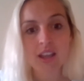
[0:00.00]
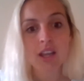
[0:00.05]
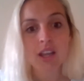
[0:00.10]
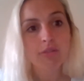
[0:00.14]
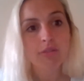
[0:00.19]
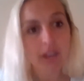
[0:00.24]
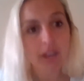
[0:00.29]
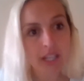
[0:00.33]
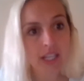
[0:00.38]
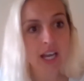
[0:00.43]

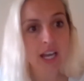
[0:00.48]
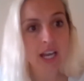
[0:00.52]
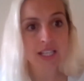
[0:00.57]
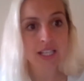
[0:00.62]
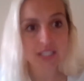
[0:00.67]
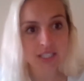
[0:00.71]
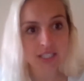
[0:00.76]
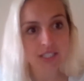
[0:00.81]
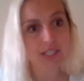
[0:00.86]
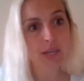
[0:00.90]
right guys,
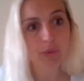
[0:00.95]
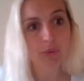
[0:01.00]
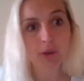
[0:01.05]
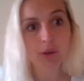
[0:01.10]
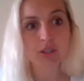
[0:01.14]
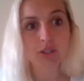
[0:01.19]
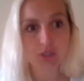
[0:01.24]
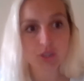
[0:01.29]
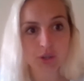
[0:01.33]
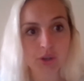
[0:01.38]
today we're
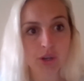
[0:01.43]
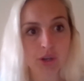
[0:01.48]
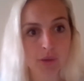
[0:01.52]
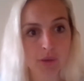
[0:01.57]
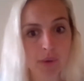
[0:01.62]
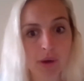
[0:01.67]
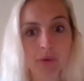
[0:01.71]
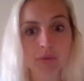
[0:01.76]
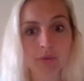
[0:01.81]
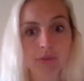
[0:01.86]
going to talk
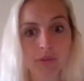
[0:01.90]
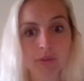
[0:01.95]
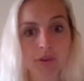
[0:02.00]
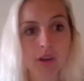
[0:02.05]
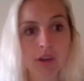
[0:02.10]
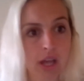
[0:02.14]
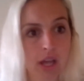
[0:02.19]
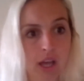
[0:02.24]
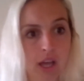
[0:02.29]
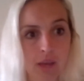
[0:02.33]
about
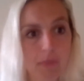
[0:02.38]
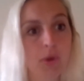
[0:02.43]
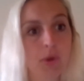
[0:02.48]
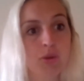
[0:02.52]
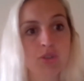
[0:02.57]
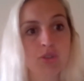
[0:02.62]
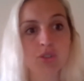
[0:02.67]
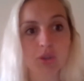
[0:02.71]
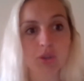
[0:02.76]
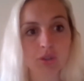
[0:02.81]

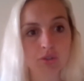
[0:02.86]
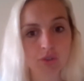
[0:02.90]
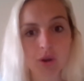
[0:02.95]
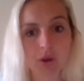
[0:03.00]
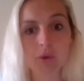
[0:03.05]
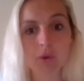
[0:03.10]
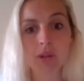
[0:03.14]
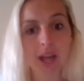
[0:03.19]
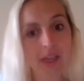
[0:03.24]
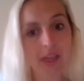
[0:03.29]
emotional
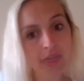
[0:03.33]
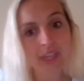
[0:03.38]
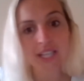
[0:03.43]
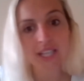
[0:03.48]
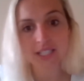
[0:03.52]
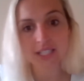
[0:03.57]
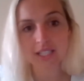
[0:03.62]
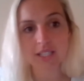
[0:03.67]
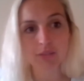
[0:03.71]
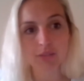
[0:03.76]
control, and
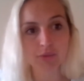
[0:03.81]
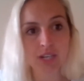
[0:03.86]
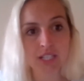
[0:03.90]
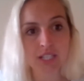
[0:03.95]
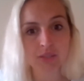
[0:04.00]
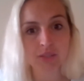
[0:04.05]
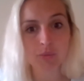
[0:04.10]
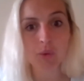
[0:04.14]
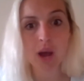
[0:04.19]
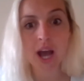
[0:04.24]
this is the
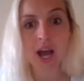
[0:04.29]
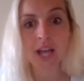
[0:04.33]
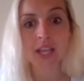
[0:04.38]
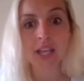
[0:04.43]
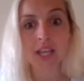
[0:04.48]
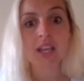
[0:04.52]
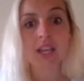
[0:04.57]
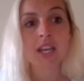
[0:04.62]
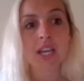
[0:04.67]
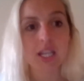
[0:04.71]
reason why.
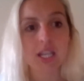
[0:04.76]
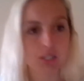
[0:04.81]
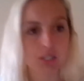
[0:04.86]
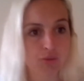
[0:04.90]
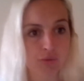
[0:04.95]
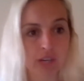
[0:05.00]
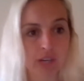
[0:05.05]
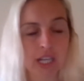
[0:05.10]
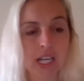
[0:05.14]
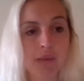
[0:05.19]
It's
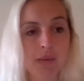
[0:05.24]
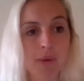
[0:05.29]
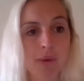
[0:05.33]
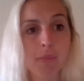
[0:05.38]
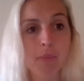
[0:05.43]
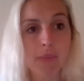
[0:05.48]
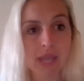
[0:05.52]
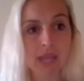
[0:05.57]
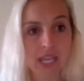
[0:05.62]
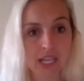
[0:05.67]
really about
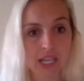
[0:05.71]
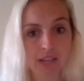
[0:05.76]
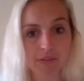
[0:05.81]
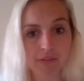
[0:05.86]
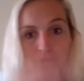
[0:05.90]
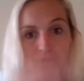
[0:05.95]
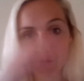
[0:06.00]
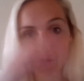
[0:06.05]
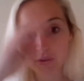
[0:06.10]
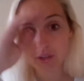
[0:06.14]
making it
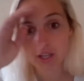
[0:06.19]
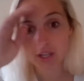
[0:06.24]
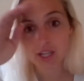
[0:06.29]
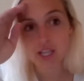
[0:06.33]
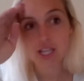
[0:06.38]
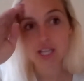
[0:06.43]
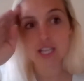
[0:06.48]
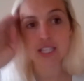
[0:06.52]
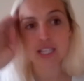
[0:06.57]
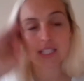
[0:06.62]
fun,
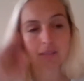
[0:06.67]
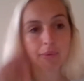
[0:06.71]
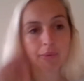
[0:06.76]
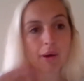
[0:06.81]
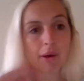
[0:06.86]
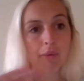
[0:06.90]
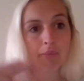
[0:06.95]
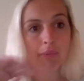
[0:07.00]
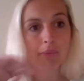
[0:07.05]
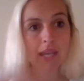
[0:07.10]
it's
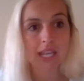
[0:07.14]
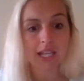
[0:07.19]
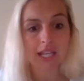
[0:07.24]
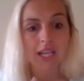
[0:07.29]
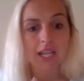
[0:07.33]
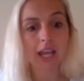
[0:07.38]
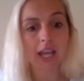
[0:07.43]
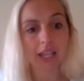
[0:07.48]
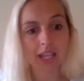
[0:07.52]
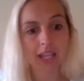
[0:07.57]
about making
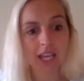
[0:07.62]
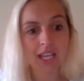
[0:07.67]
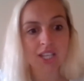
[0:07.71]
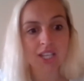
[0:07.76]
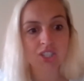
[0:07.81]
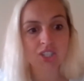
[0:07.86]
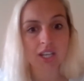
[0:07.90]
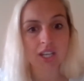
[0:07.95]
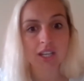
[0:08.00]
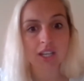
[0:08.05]
it
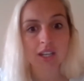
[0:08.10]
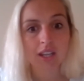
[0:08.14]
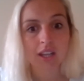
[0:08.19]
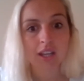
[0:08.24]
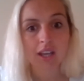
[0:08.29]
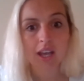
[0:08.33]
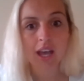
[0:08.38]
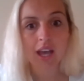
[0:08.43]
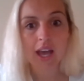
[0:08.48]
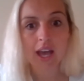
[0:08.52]
engaging,
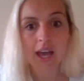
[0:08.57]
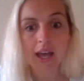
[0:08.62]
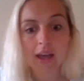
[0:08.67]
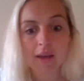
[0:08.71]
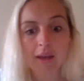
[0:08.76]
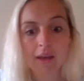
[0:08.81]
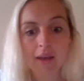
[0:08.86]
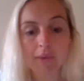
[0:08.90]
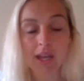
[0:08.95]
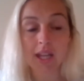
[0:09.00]

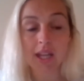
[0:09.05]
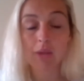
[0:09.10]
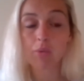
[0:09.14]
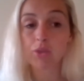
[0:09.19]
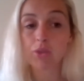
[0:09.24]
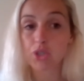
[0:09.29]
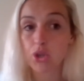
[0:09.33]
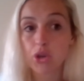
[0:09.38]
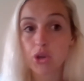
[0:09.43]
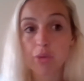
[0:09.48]
and it
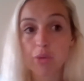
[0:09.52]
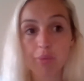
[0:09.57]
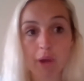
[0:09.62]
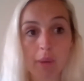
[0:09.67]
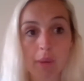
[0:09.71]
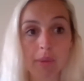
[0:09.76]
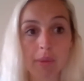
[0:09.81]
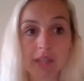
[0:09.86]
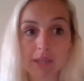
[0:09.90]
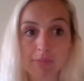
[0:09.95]
would all
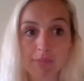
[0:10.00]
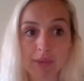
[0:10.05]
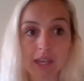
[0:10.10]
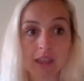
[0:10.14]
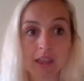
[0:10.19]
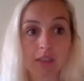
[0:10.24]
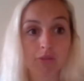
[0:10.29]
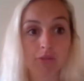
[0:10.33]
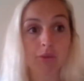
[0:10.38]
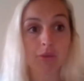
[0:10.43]
probably be
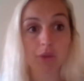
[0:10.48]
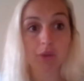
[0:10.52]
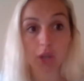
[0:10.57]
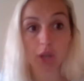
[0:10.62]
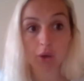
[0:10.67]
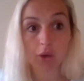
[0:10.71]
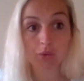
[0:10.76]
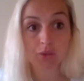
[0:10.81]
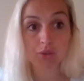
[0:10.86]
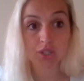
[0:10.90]
through the
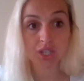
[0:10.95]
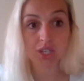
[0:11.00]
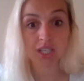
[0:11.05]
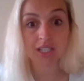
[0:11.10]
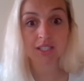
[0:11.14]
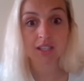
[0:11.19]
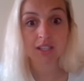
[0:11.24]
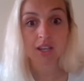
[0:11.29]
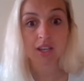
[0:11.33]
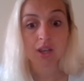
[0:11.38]

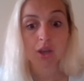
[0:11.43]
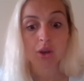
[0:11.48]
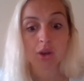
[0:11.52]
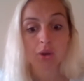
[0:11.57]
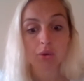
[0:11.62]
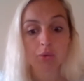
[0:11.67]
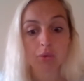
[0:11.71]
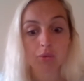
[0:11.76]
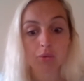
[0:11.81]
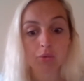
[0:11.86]
coaches
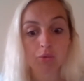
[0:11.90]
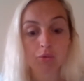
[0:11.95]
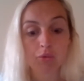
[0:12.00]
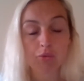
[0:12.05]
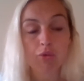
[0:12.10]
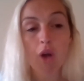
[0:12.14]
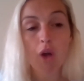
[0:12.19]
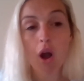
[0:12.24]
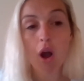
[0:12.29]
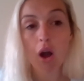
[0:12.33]

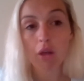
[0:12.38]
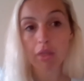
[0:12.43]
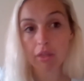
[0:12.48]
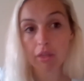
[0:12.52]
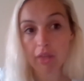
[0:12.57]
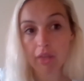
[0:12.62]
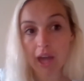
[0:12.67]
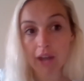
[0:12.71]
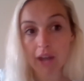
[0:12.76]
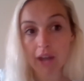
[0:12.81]
rather
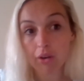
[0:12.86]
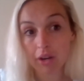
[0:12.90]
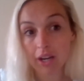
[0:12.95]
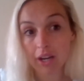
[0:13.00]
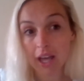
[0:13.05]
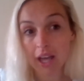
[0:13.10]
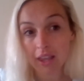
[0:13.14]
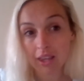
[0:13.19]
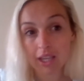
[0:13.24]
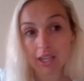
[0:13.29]
than on an
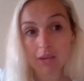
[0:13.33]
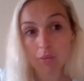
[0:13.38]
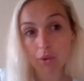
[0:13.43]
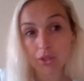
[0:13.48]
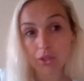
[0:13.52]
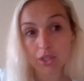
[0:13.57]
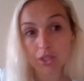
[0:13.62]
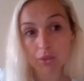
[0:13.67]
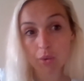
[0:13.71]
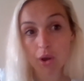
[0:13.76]
athlete
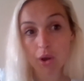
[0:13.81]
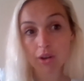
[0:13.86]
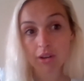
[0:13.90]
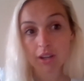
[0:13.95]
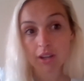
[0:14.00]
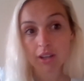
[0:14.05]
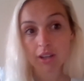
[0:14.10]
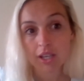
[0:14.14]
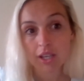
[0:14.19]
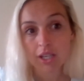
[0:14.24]
one-to-one.
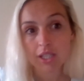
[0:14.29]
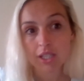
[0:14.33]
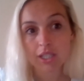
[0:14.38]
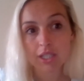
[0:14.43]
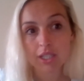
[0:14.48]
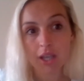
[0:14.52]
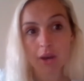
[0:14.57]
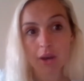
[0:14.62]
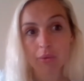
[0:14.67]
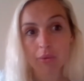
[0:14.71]

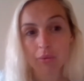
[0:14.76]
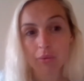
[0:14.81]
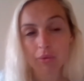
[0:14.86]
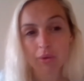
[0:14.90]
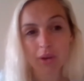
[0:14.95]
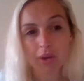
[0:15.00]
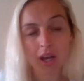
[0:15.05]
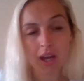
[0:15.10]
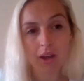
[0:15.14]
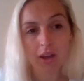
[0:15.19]
So
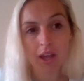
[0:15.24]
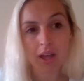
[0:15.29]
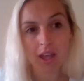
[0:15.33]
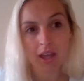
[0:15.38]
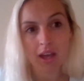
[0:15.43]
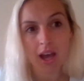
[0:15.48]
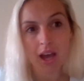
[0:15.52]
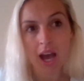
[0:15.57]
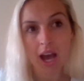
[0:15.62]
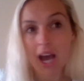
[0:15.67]

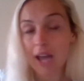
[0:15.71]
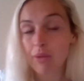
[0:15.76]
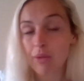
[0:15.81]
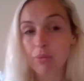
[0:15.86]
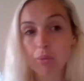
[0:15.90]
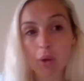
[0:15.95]
I